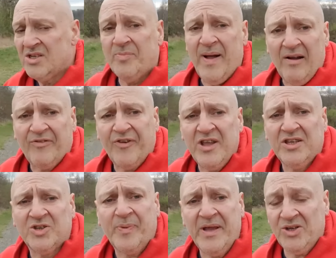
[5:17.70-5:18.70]
about free
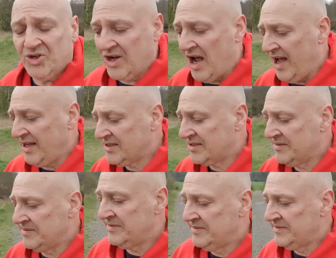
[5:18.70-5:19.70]
speech, guys.
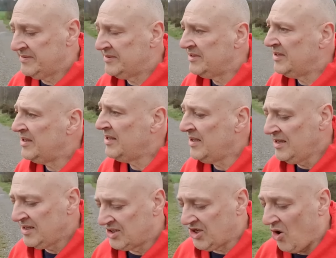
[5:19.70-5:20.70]

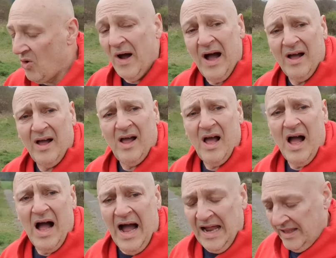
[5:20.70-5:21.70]
So,
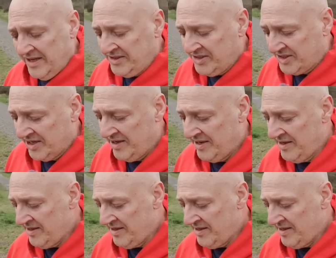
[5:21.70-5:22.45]
Islands,